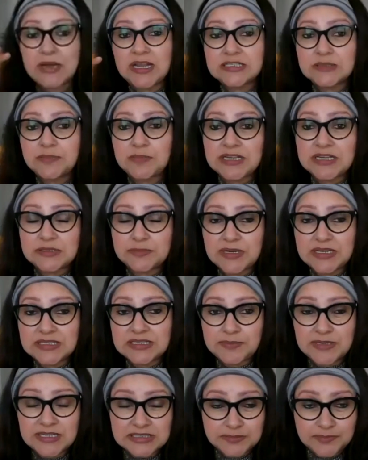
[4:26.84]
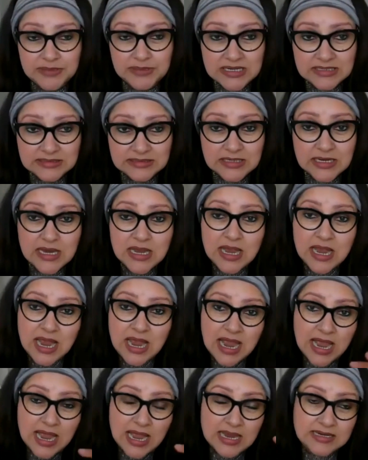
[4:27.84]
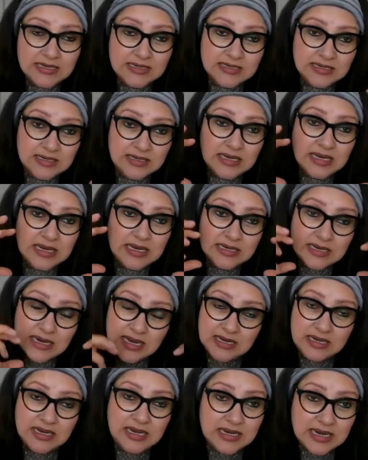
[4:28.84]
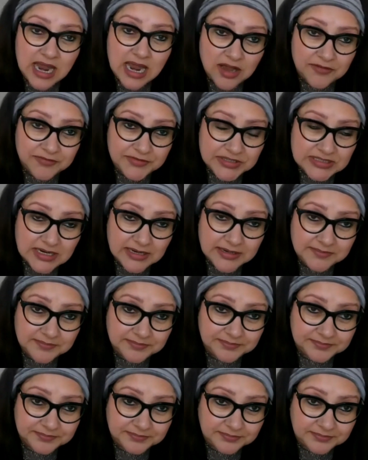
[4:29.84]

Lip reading: plus, plus, plus, plus, plus in half the time.